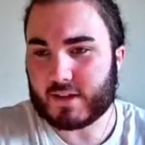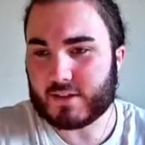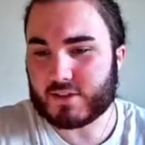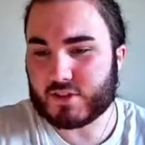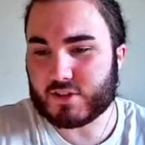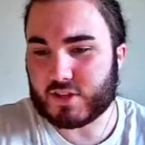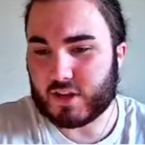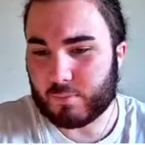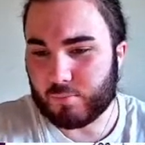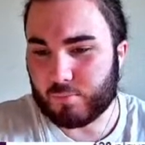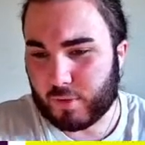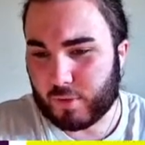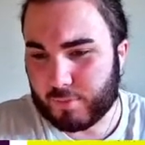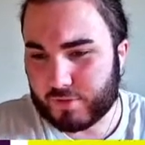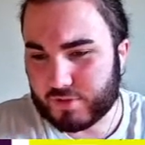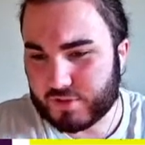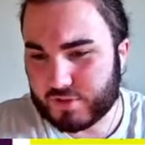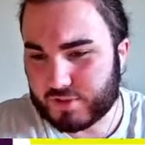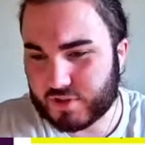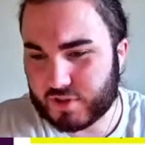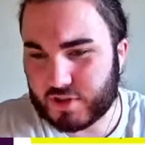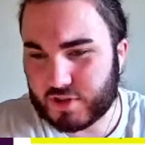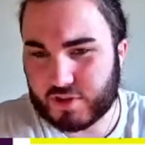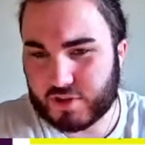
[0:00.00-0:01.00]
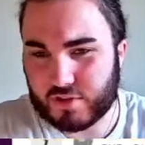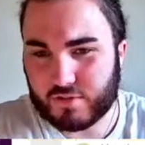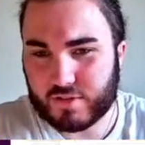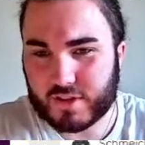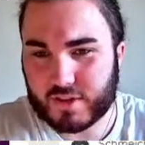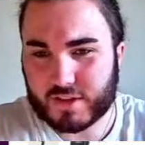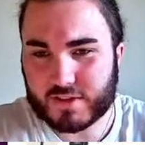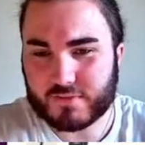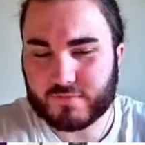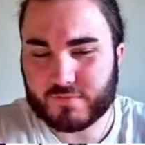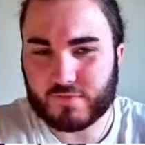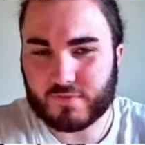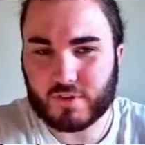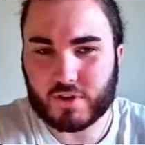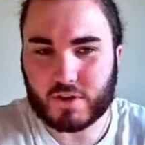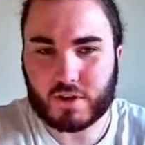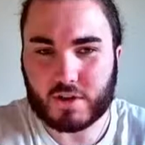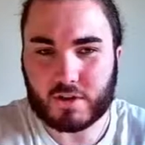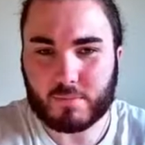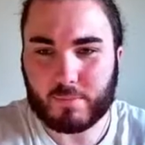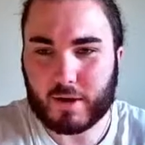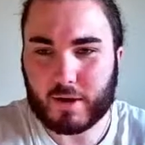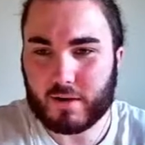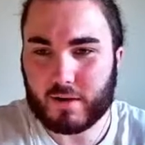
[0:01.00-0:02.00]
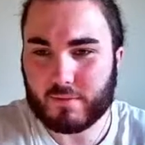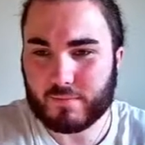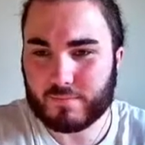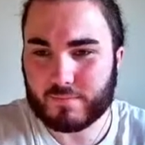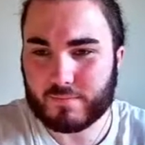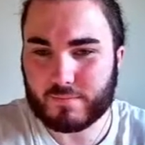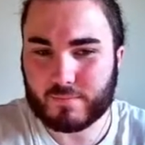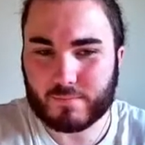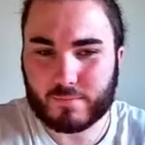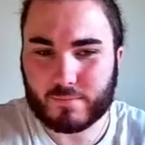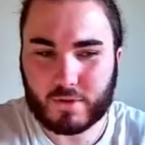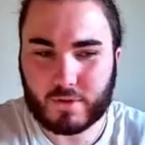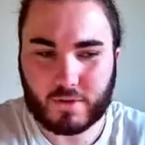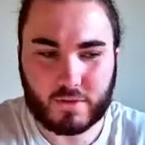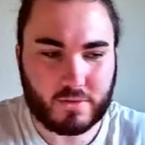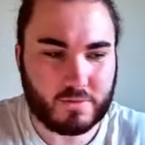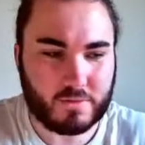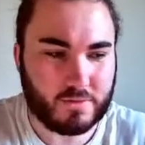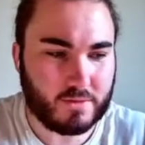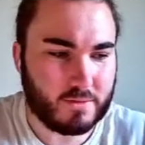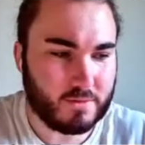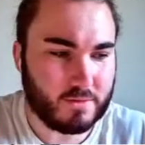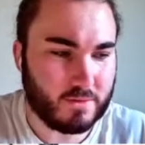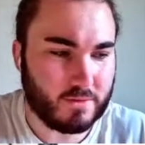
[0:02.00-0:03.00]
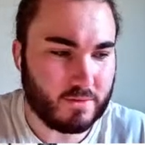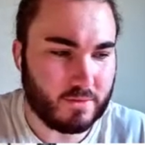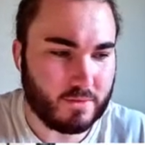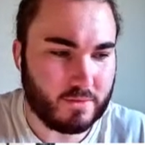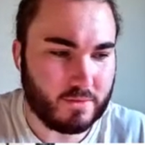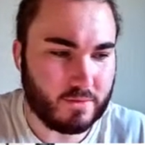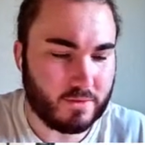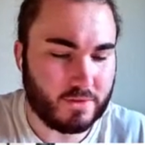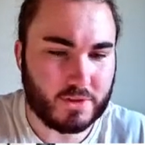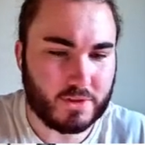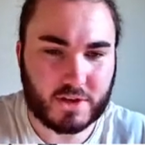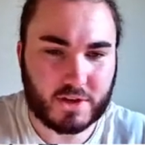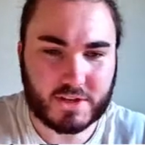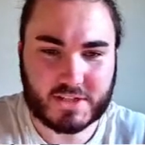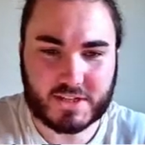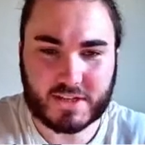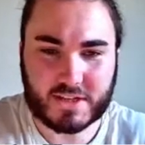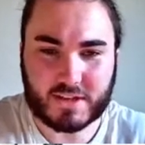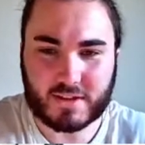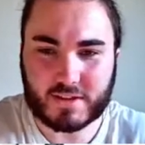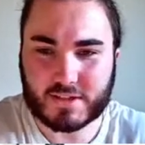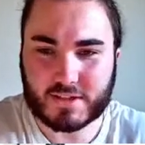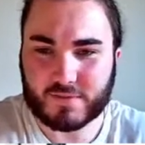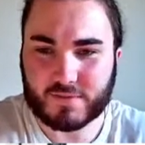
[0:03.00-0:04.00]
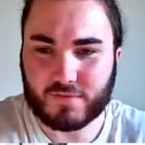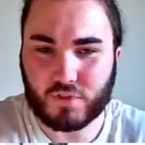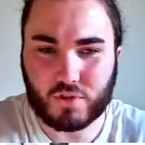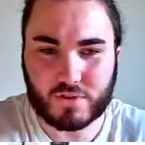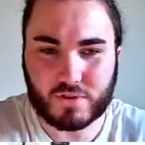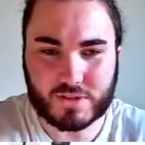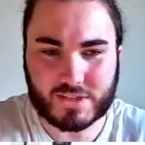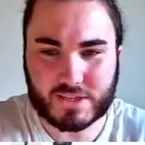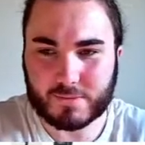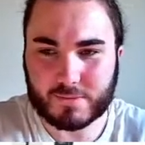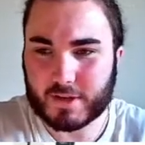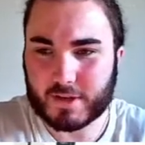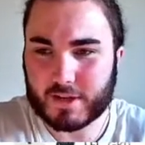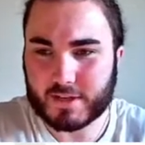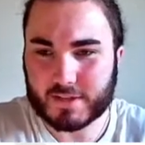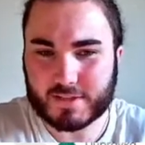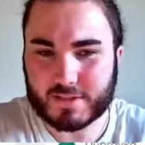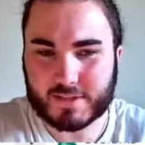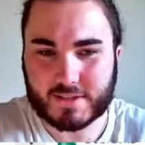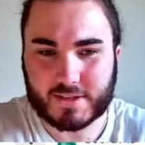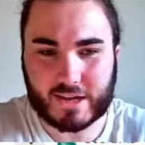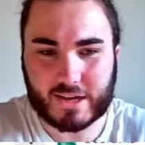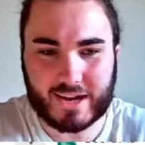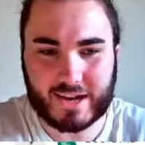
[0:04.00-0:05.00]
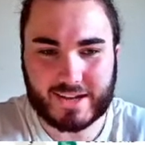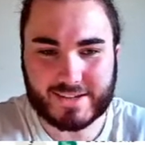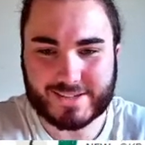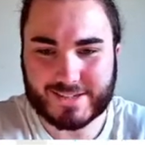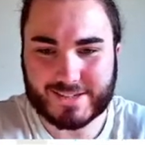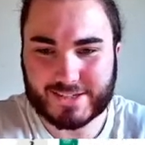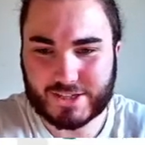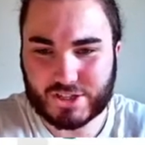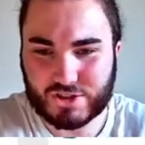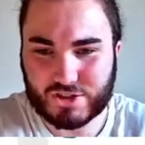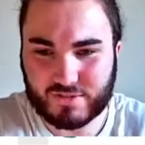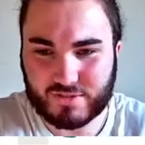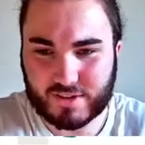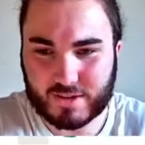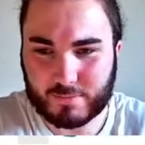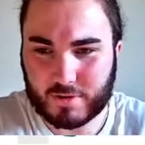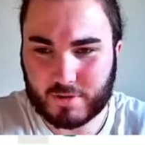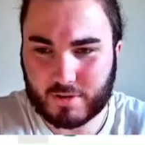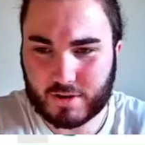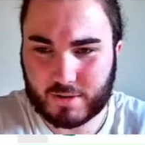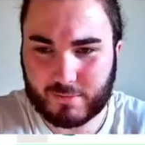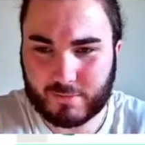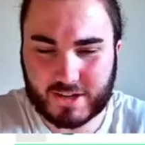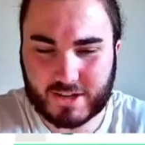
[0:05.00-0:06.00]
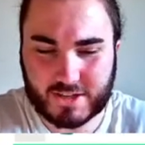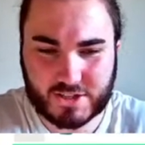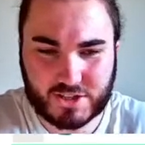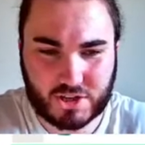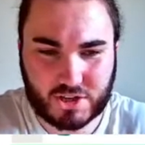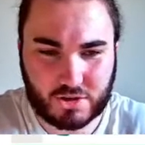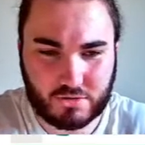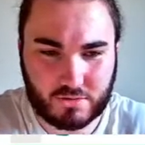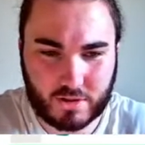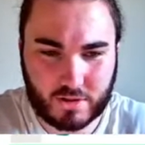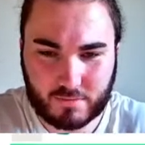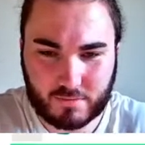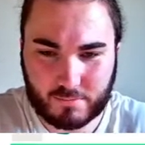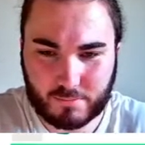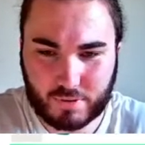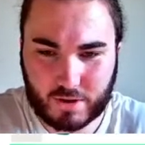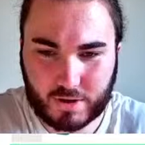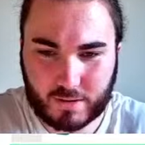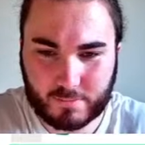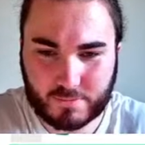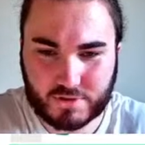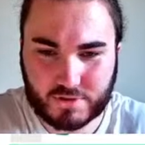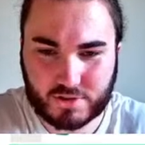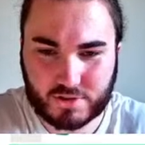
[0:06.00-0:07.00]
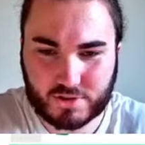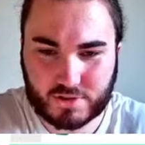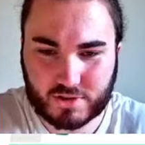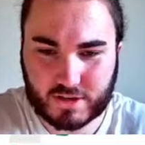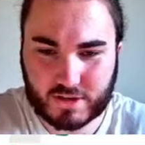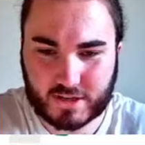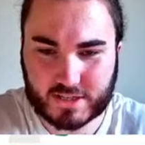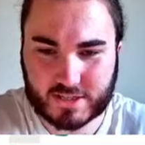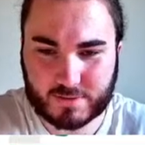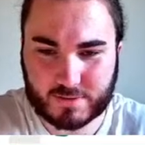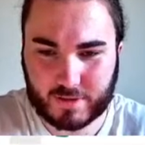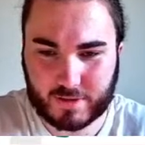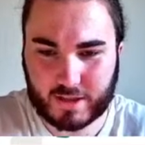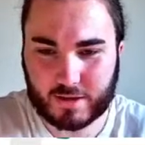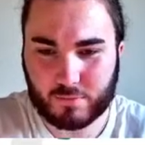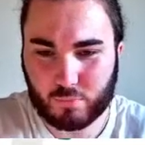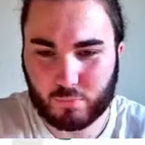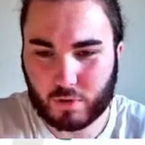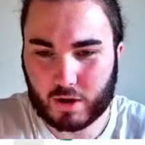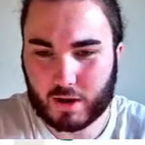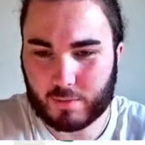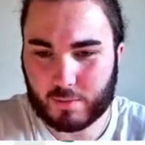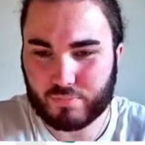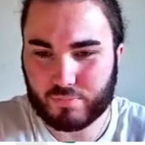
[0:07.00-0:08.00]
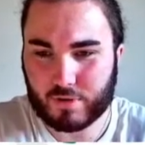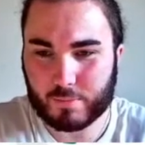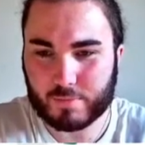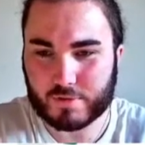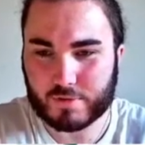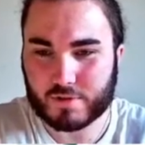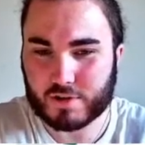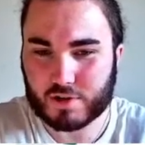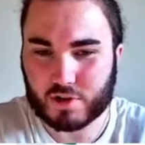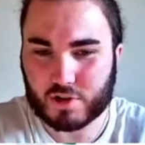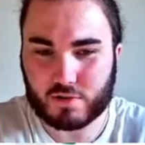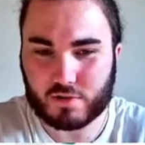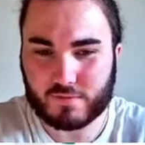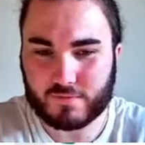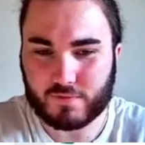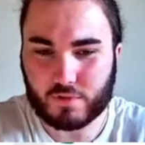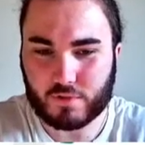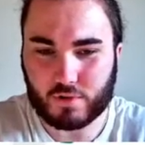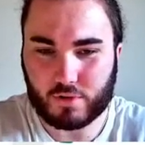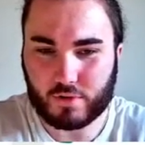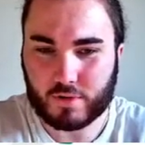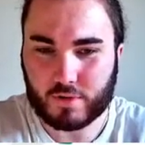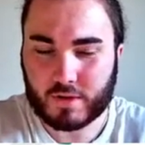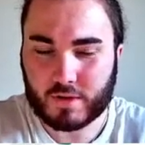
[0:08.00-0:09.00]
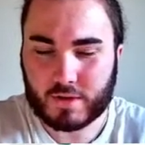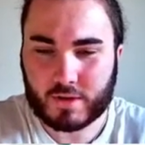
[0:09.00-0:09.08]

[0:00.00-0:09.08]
I'm probably just going to do this for about 30 to 40 minutes, guys, this stream. Not going to make it too long, but I'm just going to explain what I'm probably going to go for.